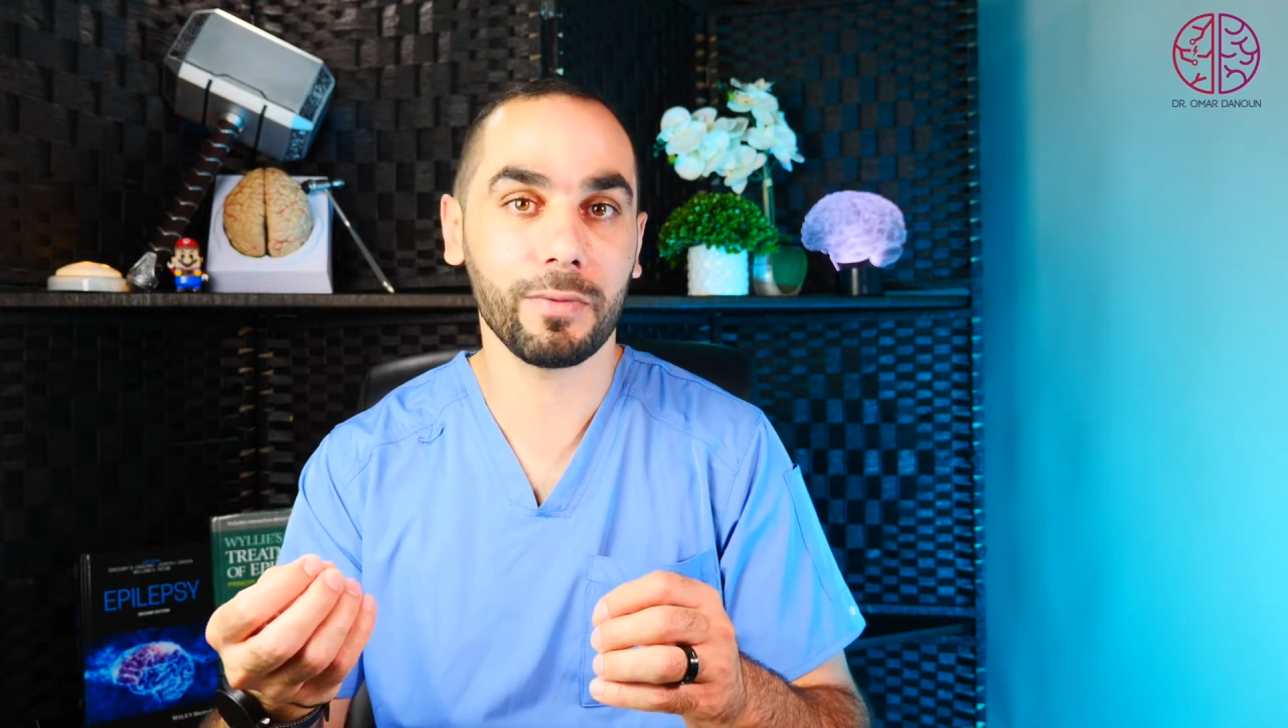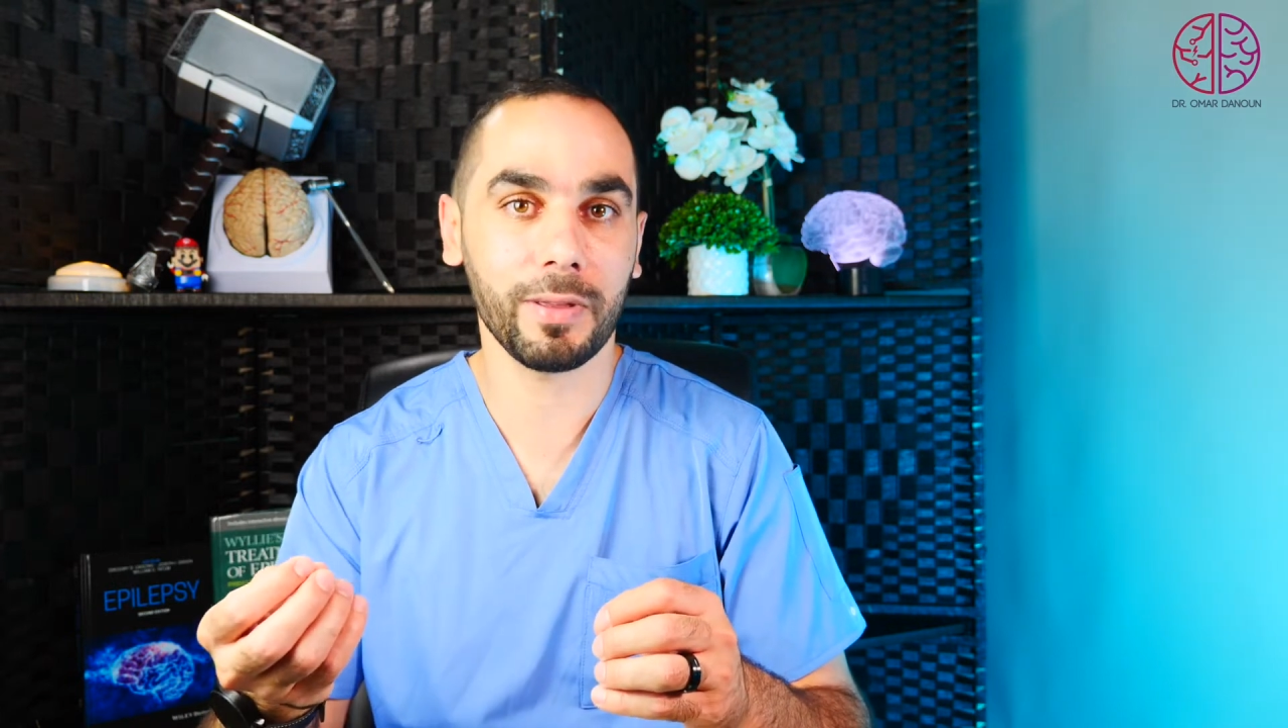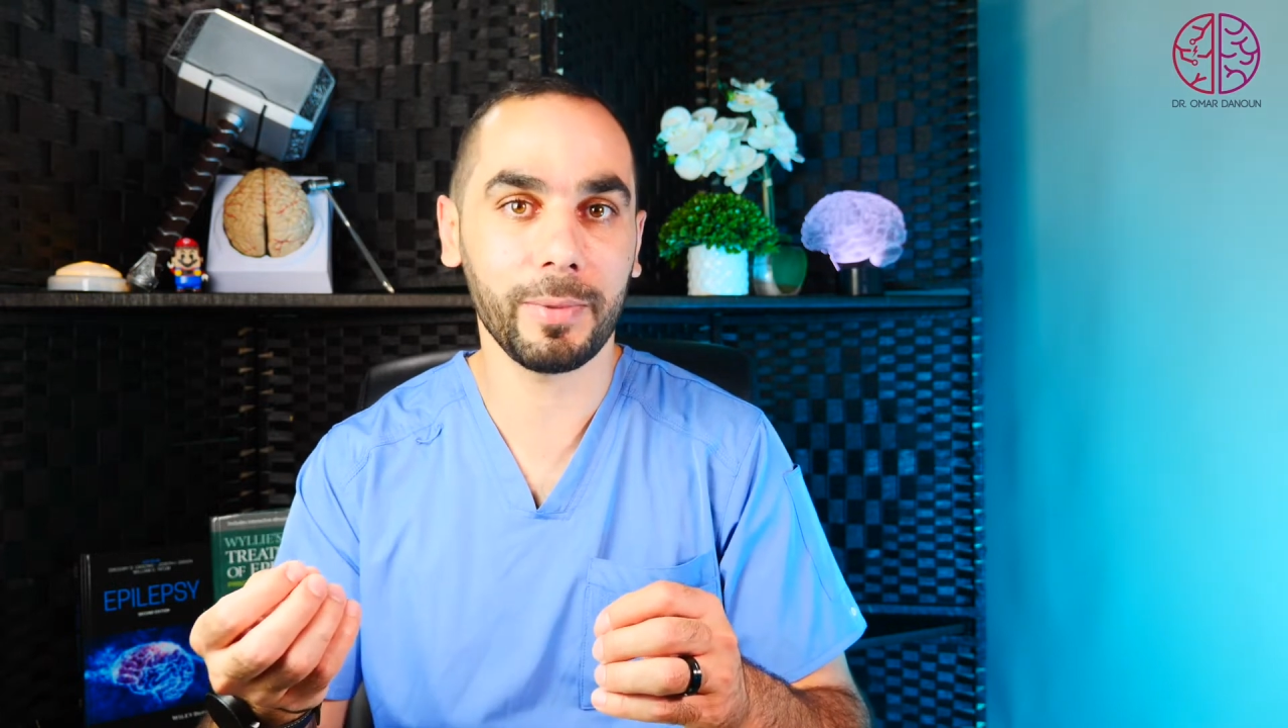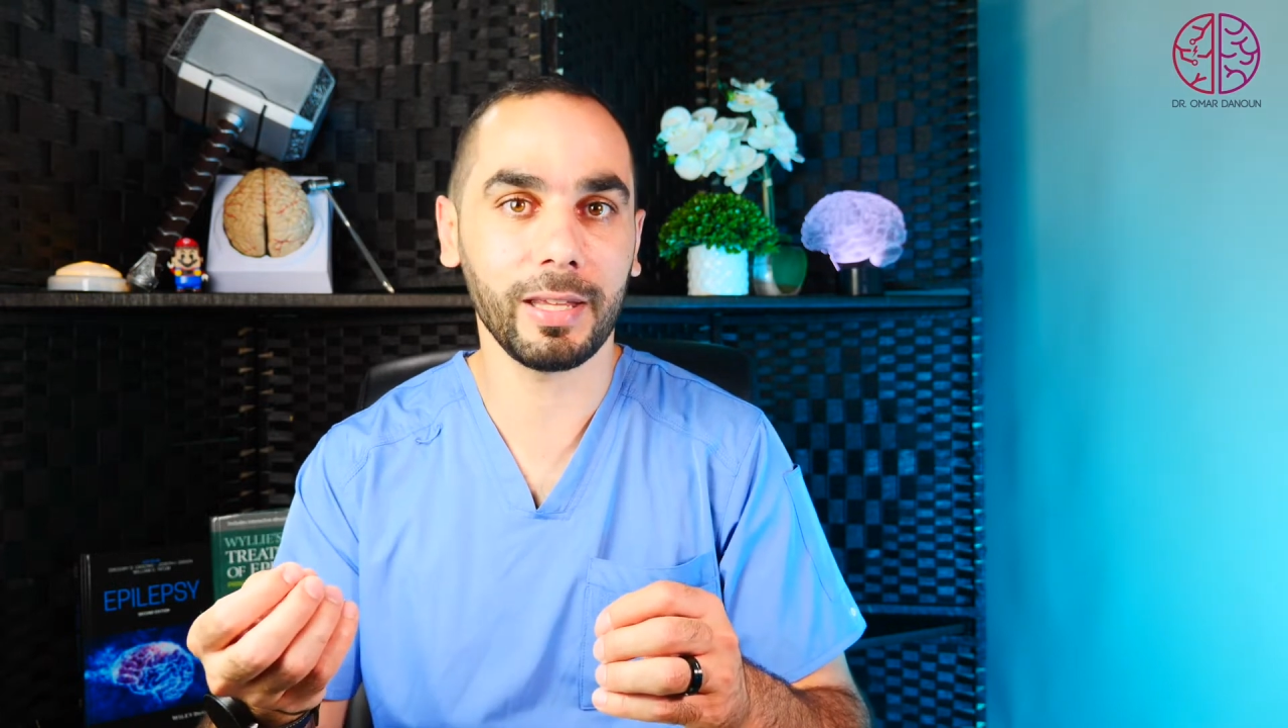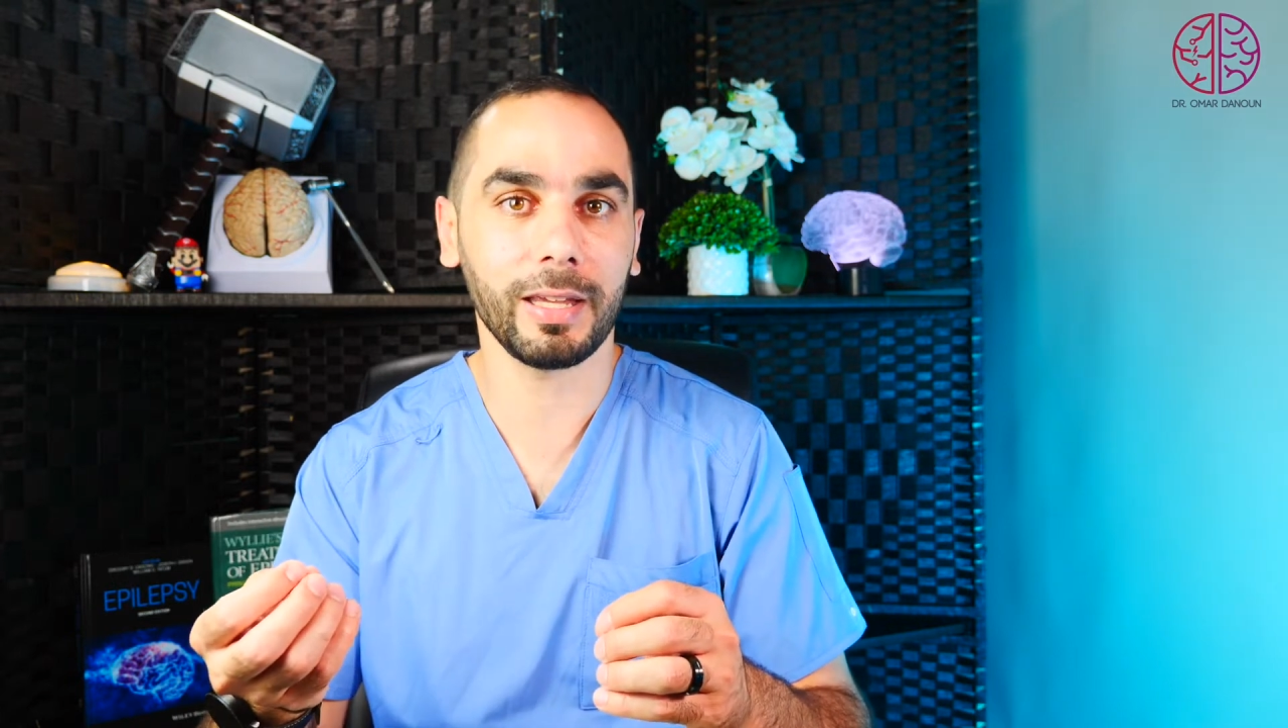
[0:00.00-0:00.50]
of
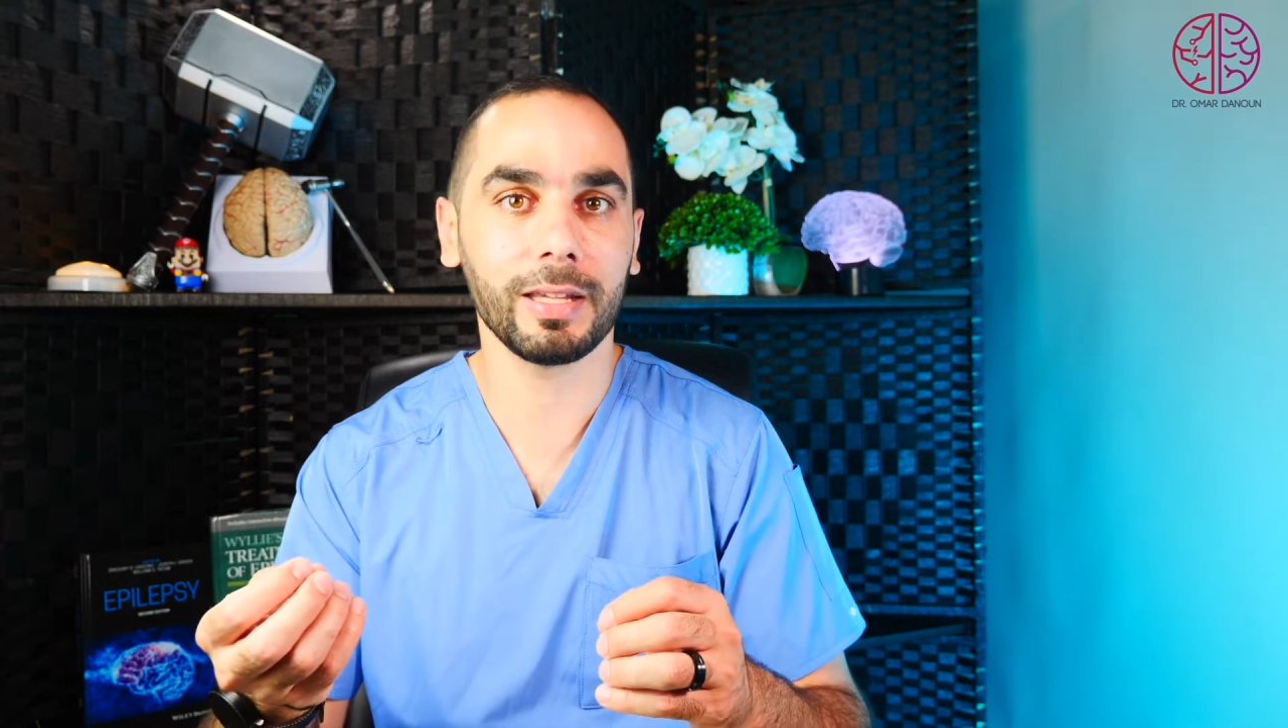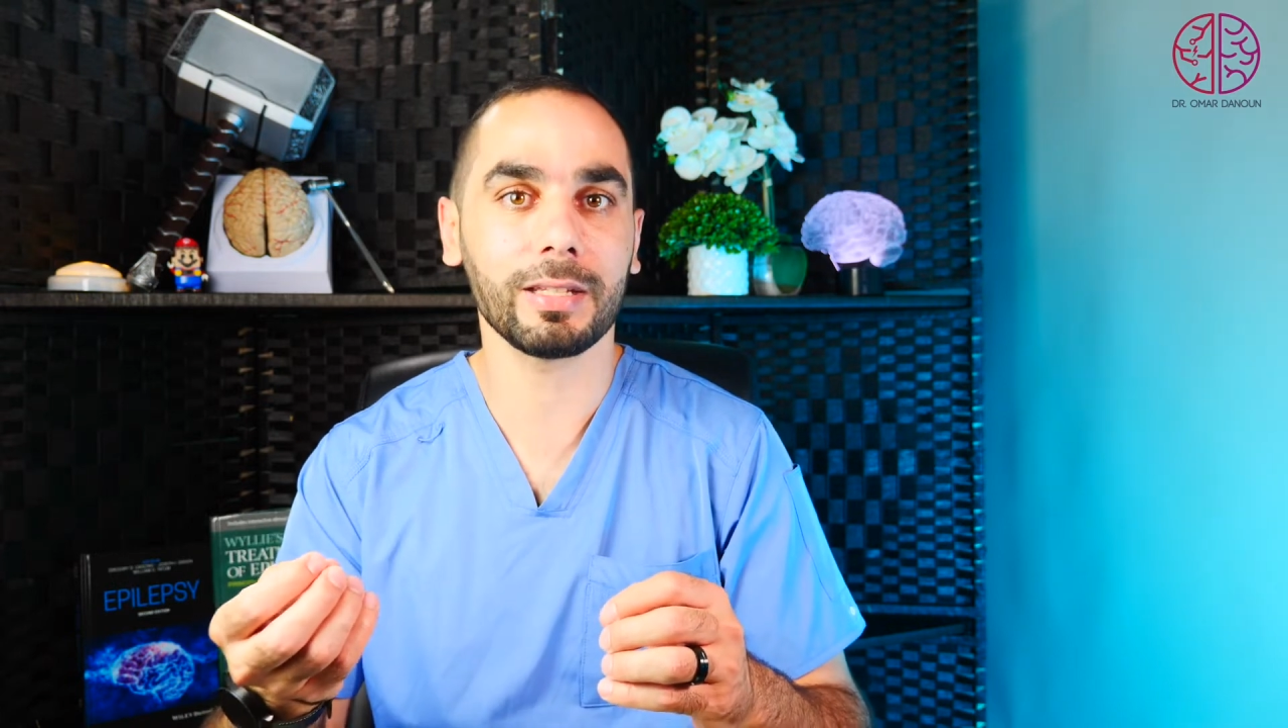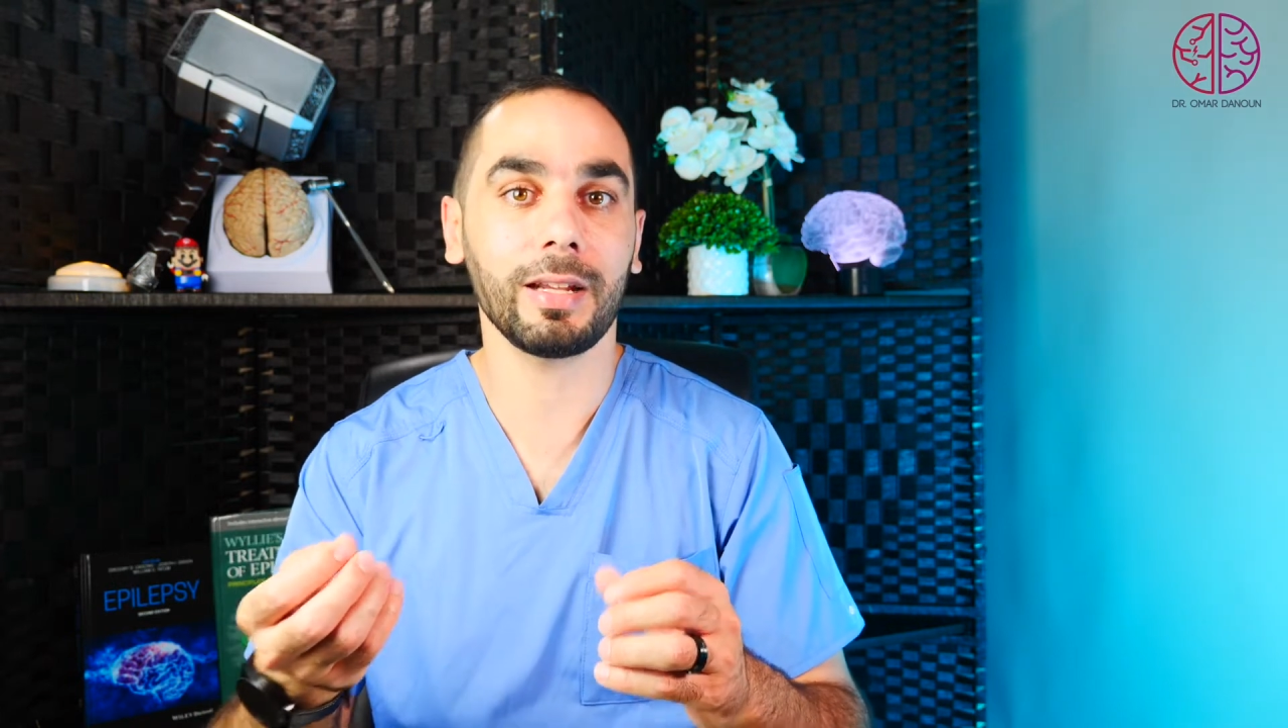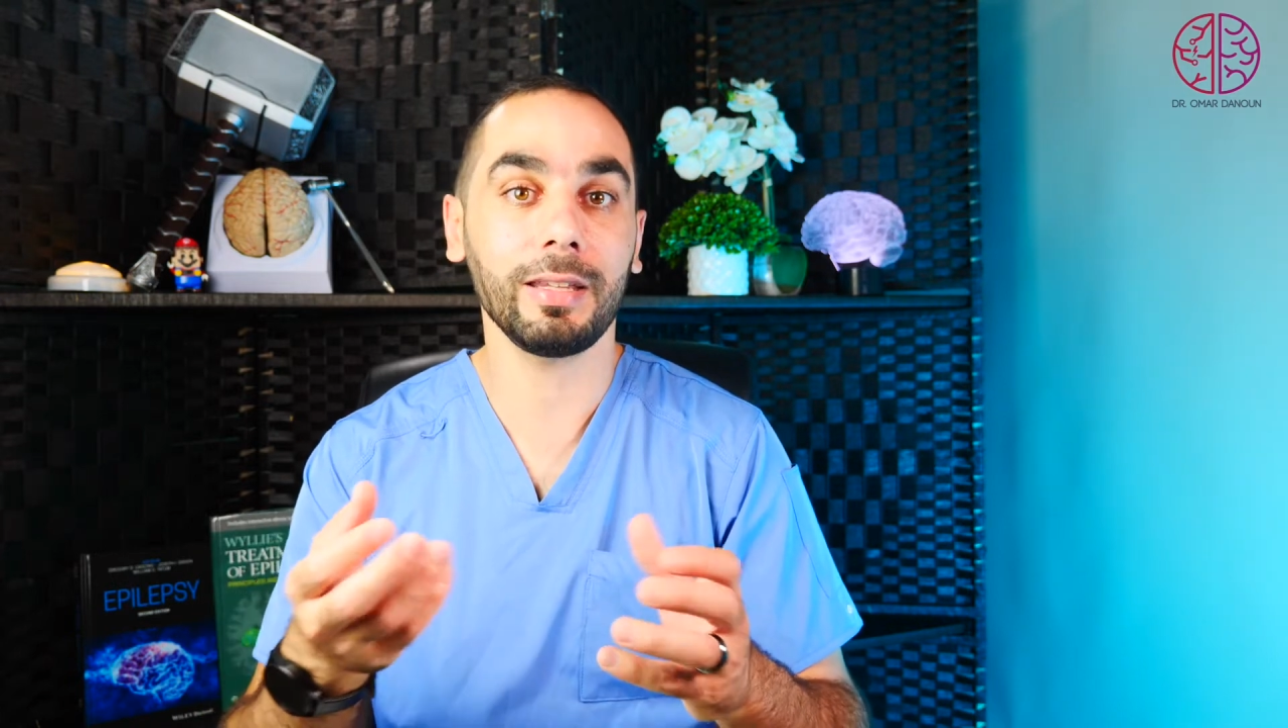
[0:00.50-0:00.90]
the medication.